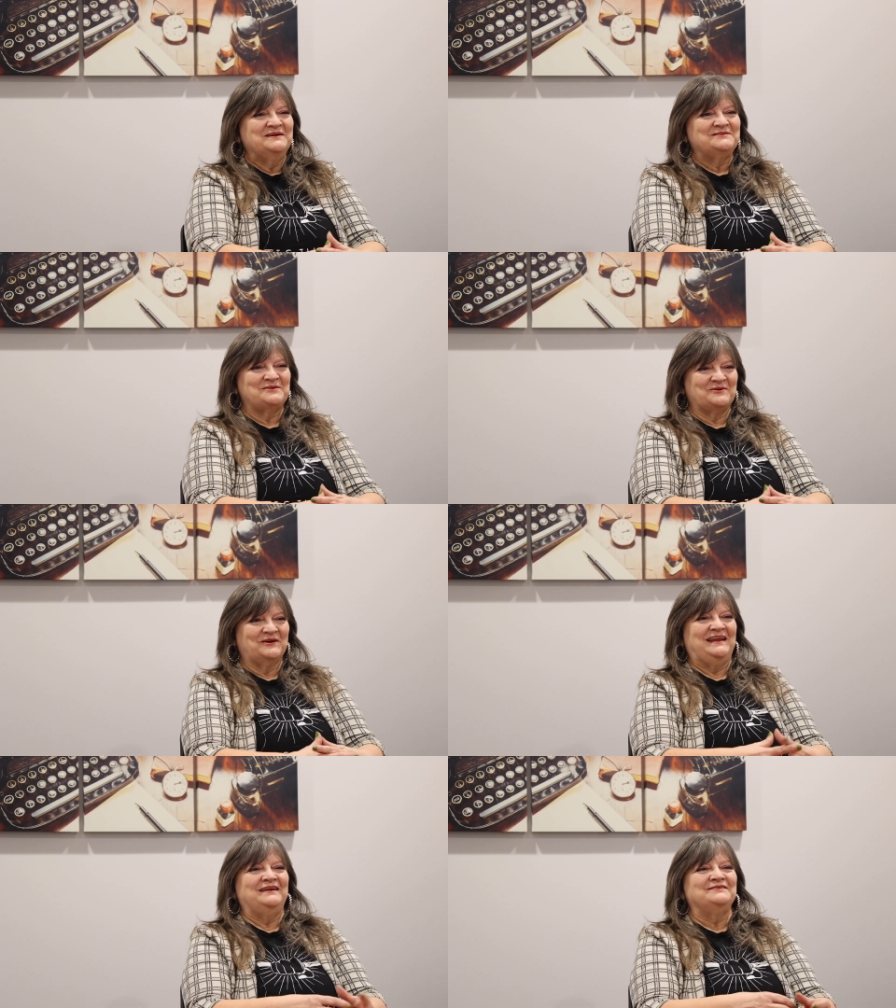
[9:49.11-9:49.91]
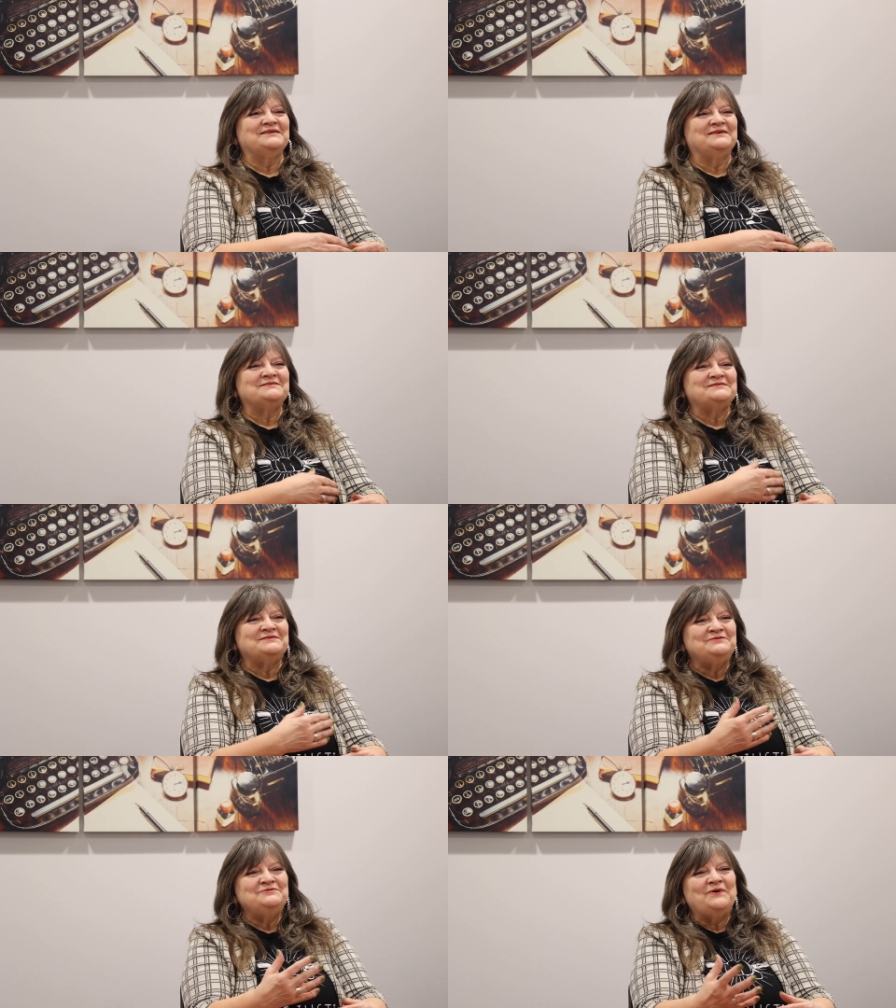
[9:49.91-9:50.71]
So they're getting to
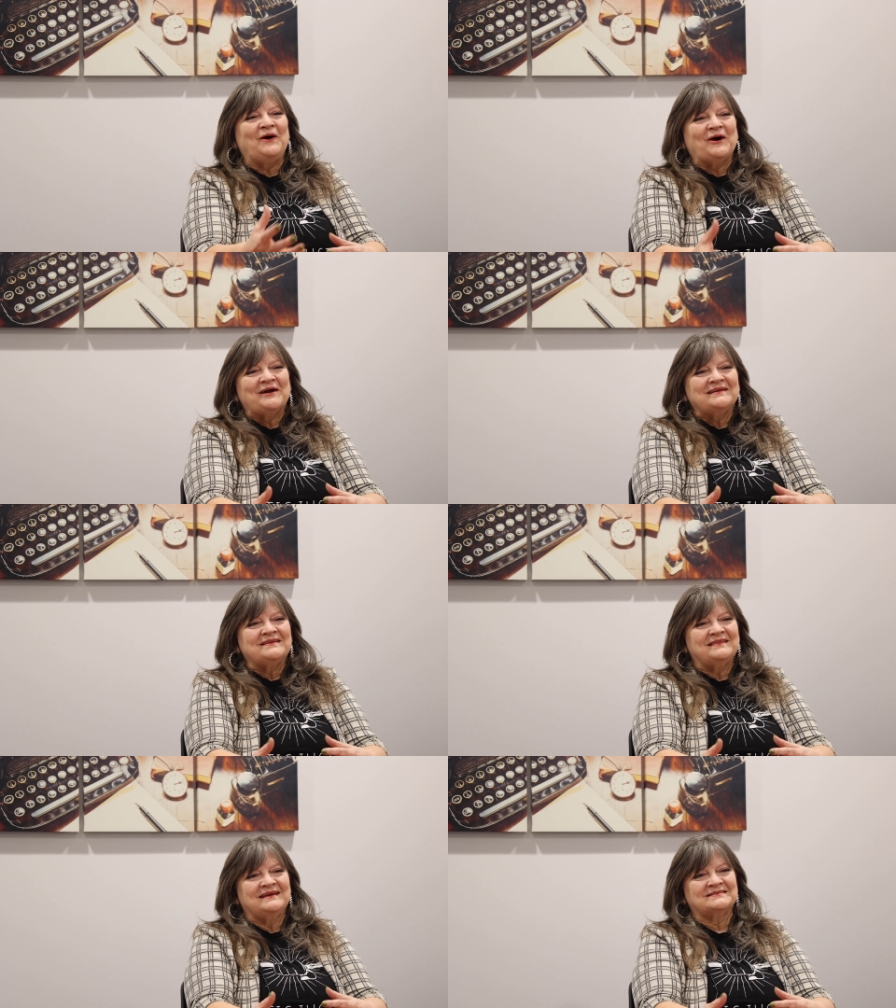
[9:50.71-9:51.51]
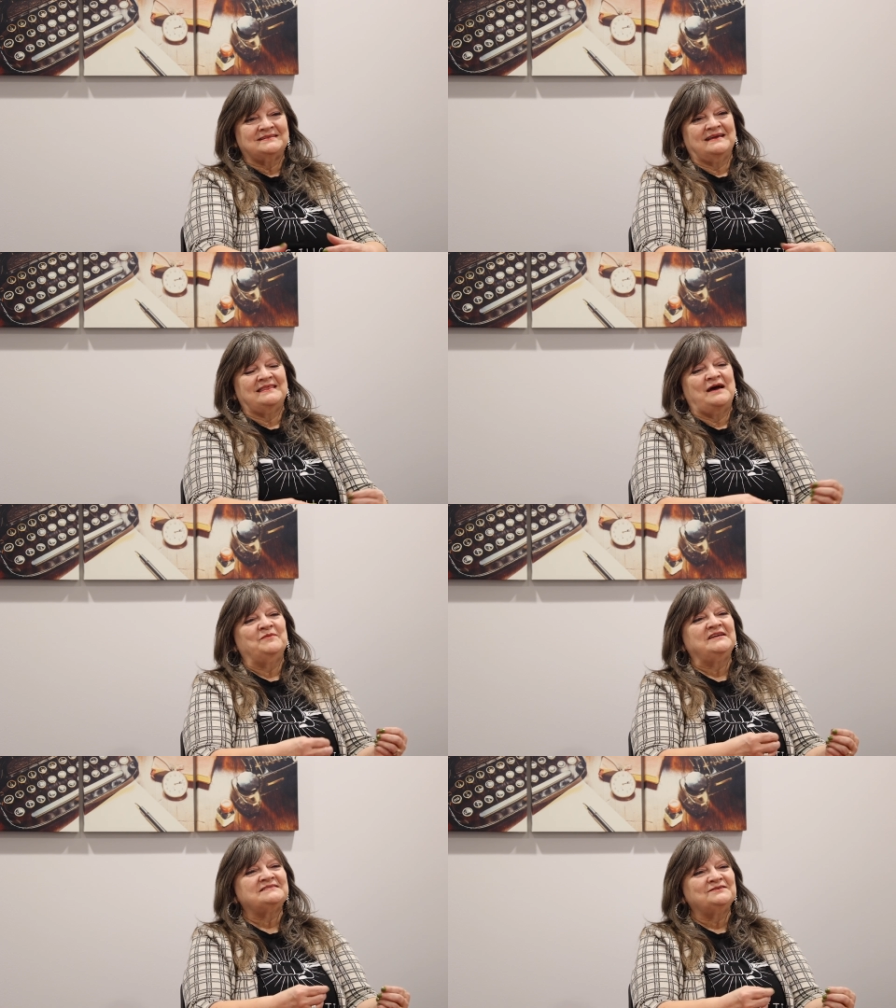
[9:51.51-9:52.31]
do art at things like that,
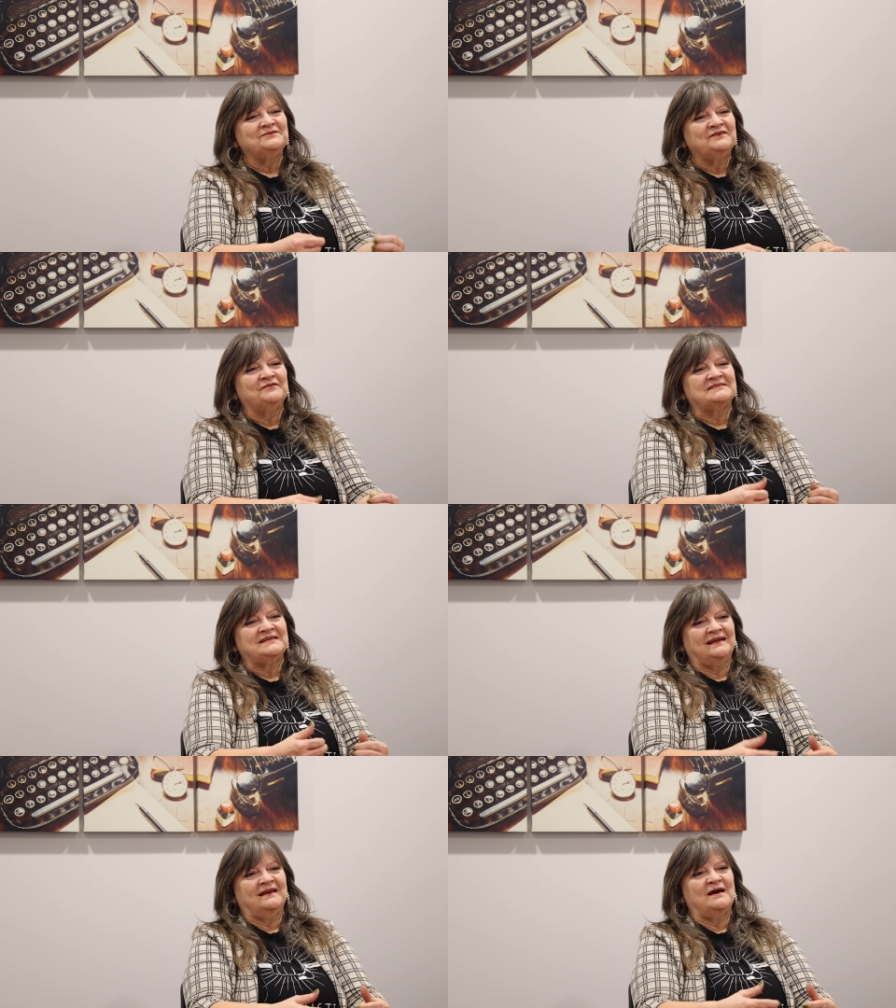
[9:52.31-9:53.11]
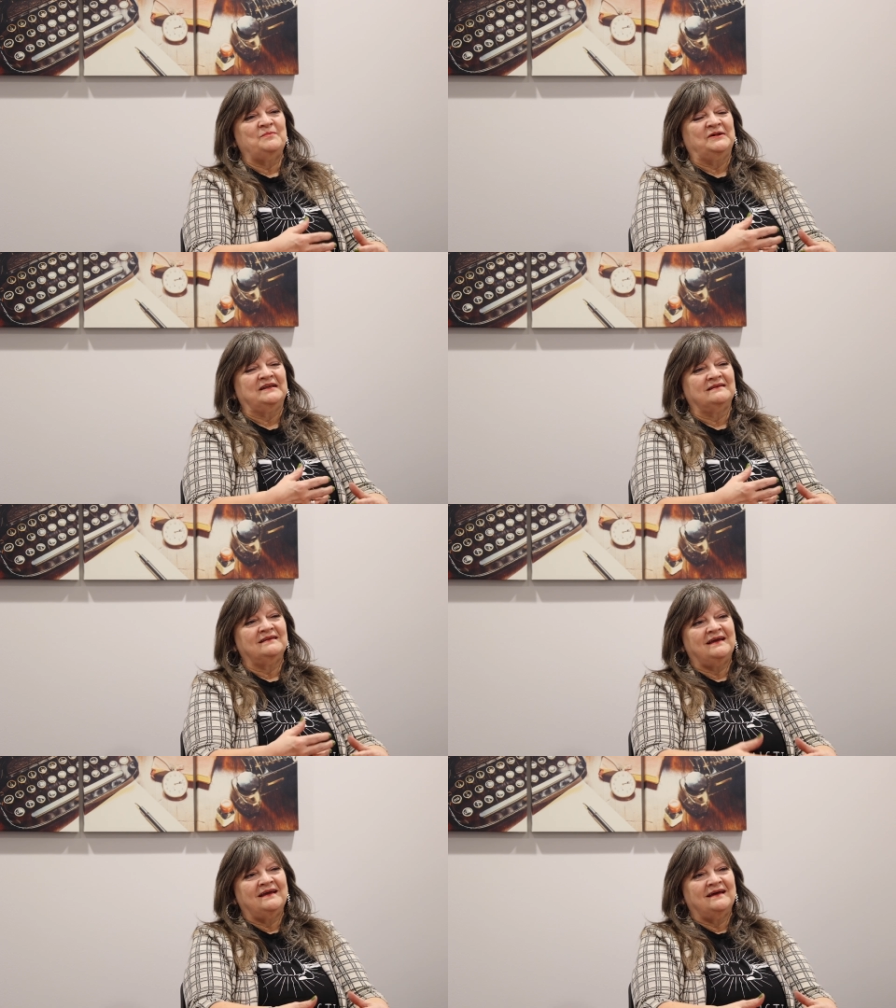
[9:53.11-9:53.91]
but it's still different to get up
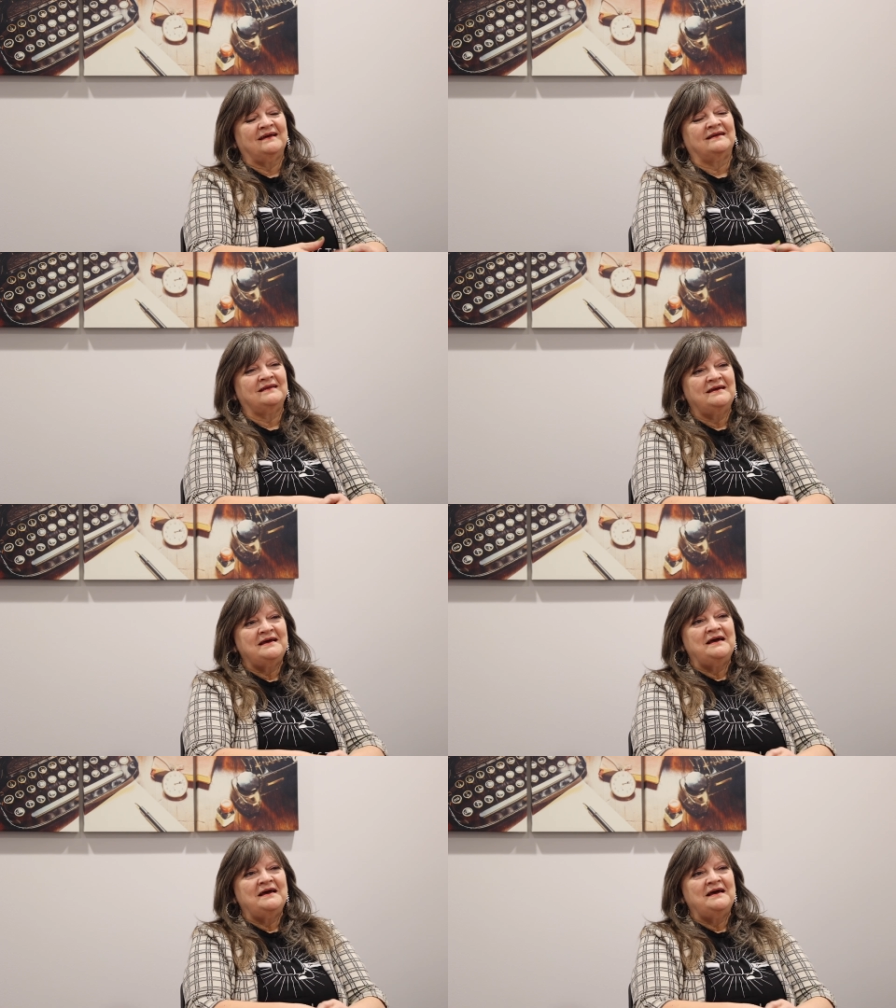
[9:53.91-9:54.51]
and